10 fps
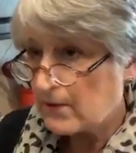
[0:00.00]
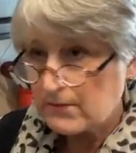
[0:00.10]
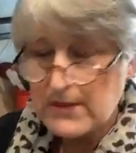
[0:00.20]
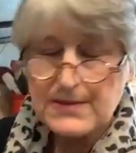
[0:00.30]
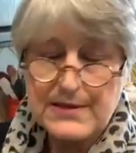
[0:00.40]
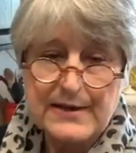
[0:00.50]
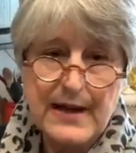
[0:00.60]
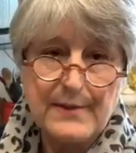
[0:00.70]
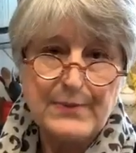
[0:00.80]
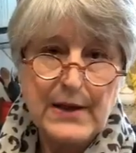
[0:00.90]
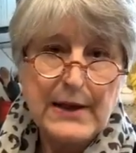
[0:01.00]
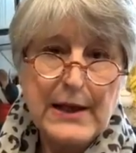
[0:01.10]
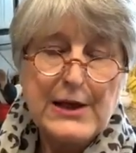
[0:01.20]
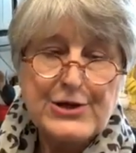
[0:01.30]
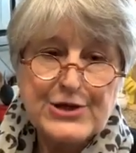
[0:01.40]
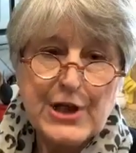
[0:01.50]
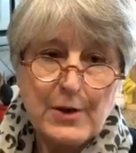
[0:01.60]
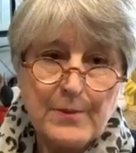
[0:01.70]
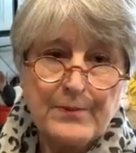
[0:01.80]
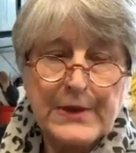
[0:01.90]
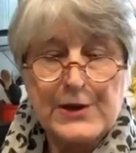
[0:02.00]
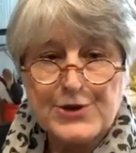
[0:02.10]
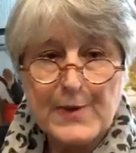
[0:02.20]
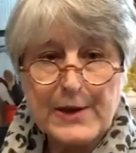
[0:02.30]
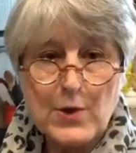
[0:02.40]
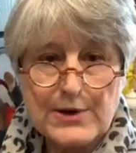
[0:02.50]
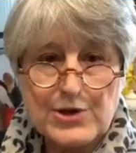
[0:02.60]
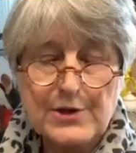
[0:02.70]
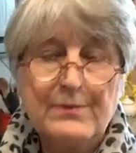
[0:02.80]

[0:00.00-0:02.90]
things like that. So here's my question.